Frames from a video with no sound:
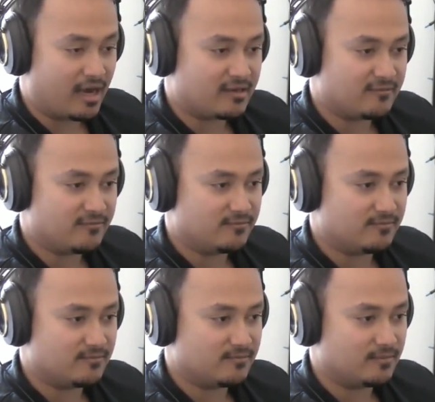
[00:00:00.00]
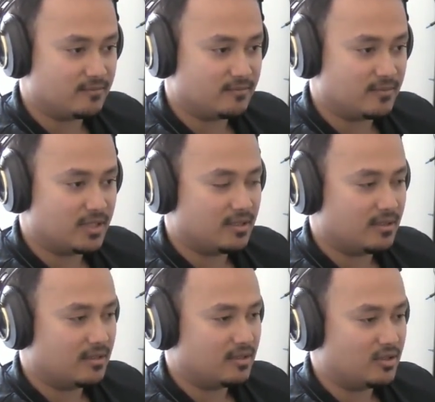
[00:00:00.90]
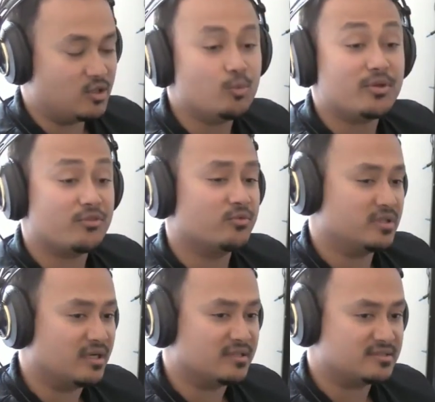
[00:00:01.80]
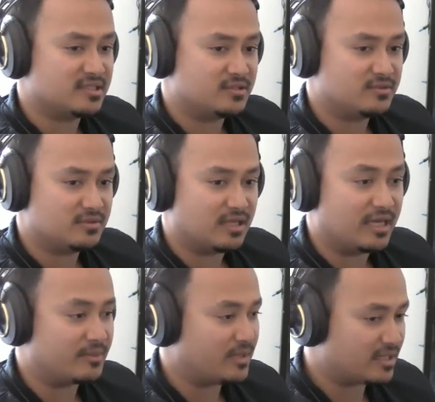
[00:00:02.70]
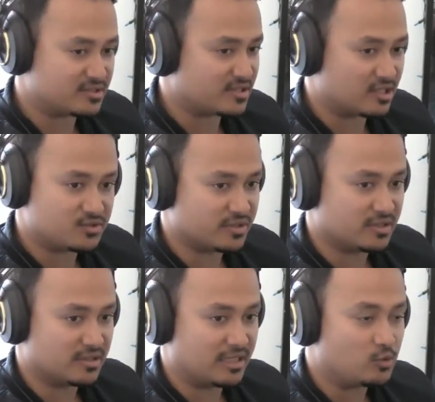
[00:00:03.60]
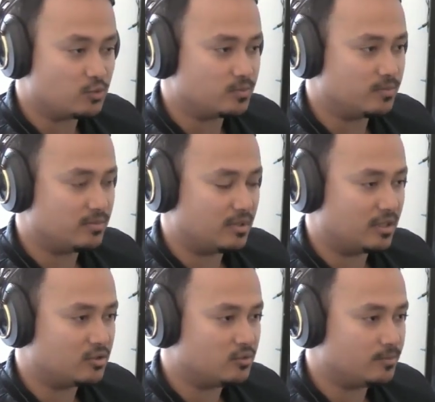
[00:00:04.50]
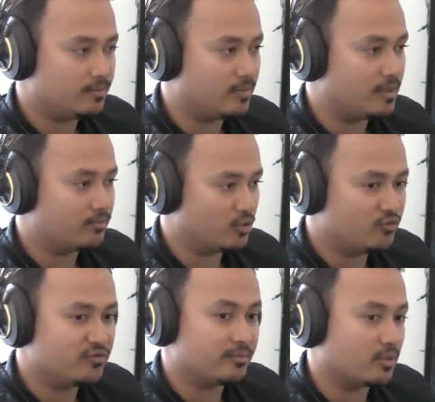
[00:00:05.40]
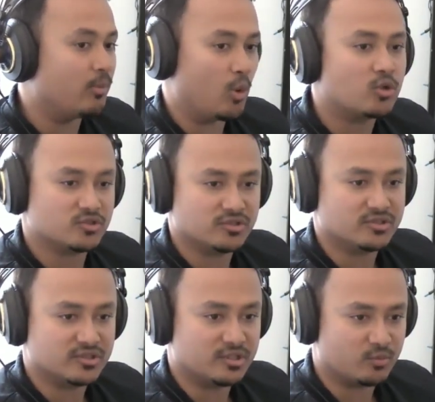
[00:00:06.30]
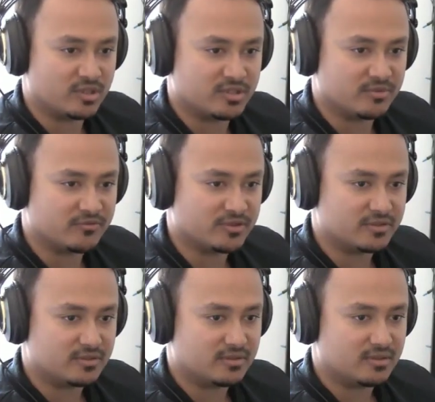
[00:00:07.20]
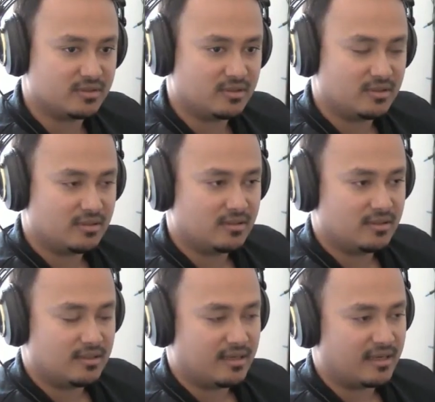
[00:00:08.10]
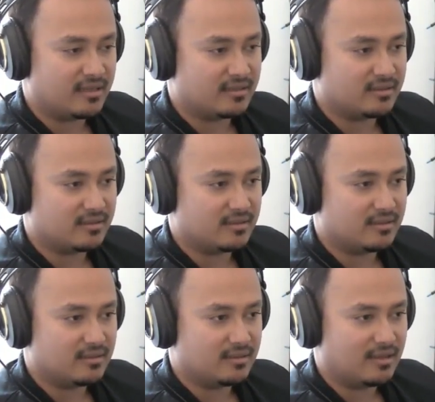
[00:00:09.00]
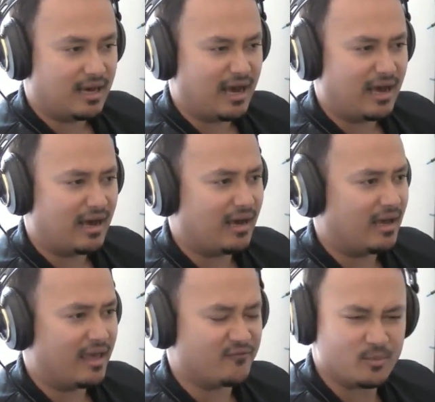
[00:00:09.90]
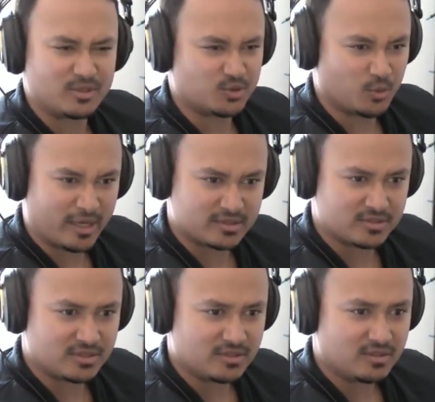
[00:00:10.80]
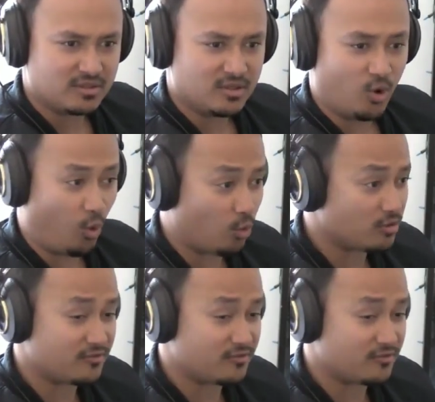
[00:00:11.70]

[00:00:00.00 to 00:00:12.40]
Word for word: I've he'll put three lines down, and I'm not exaggerating. It'll it'll improve the proportions and the rhythm of it. And from a director, yeah, holy